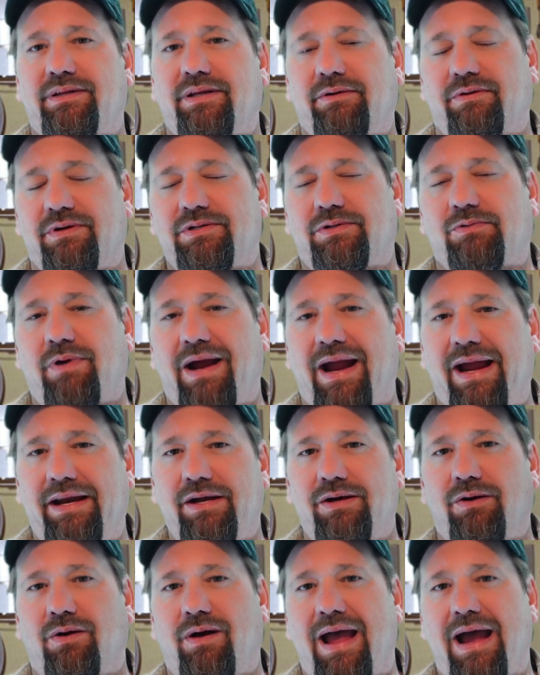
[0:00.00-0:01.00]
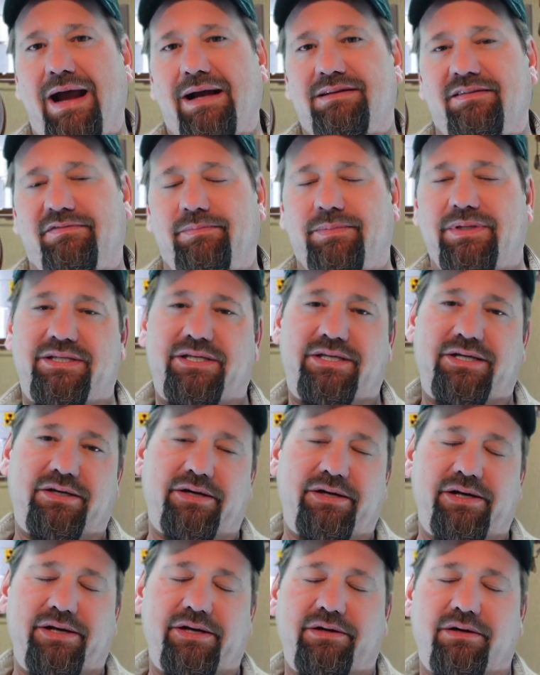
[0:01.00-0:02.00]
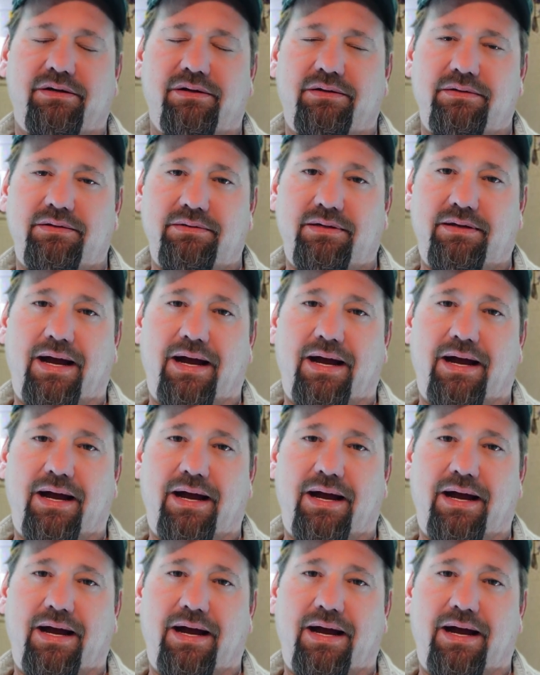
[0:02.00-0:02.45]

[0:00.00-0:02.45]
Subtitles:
there was radioactive material